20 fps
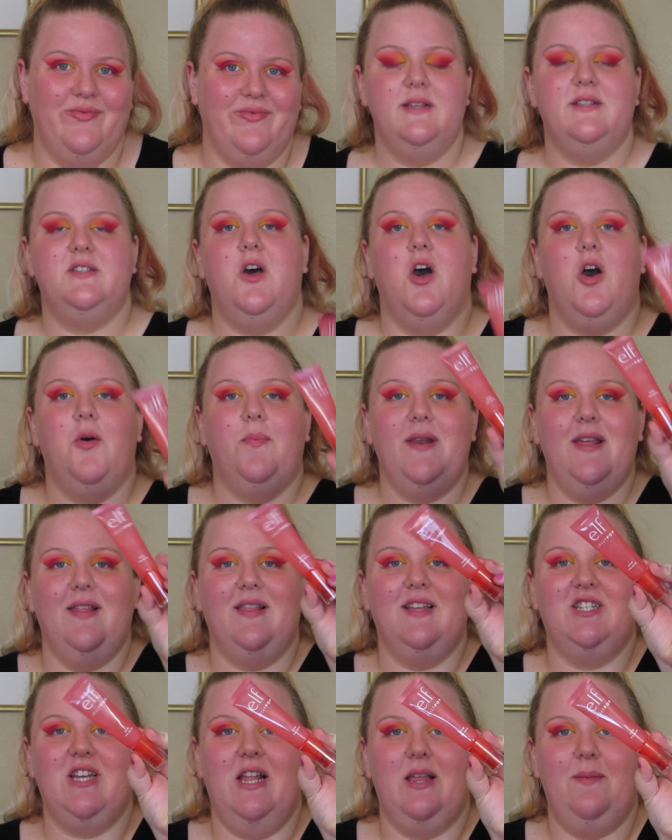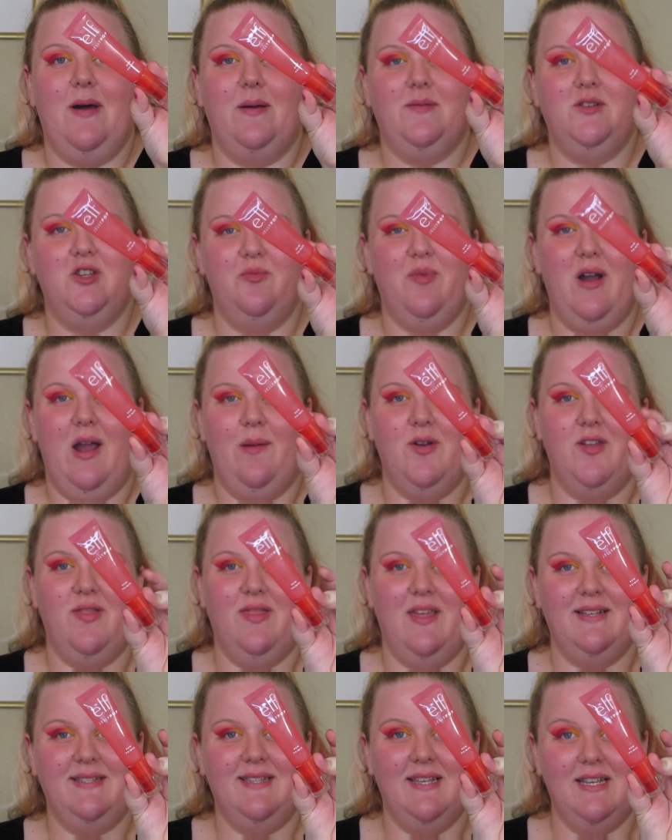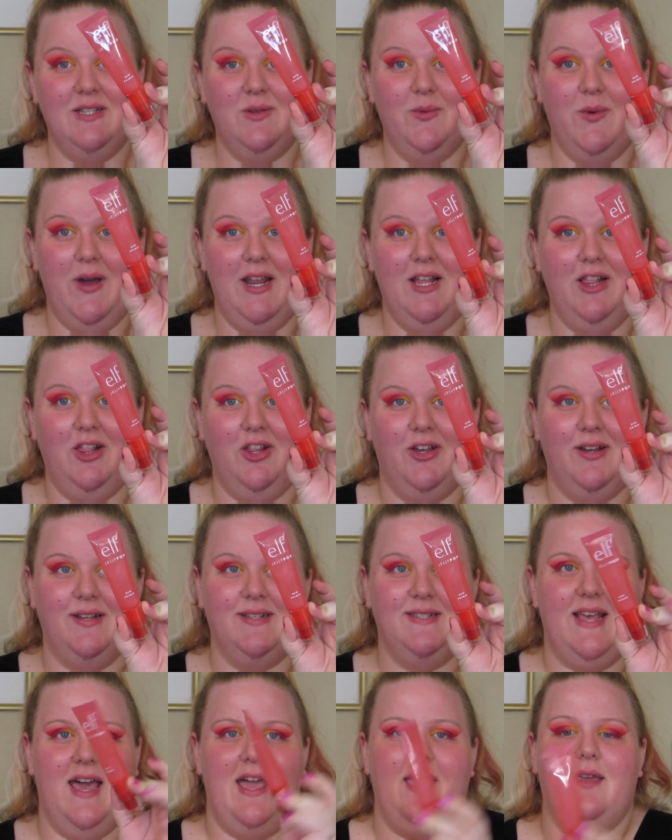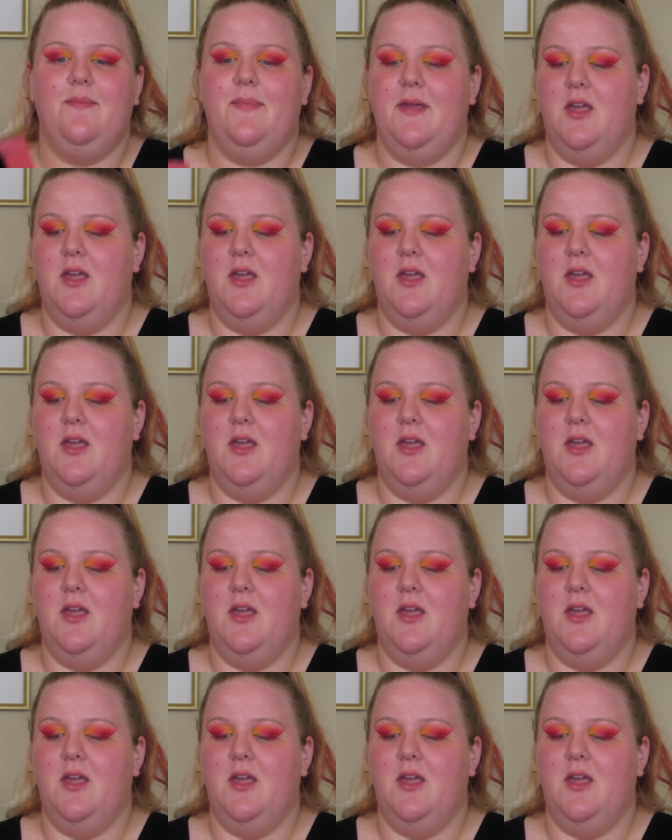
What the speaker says: So opening the Jelly Pop Dew Primer, this is what it looks like.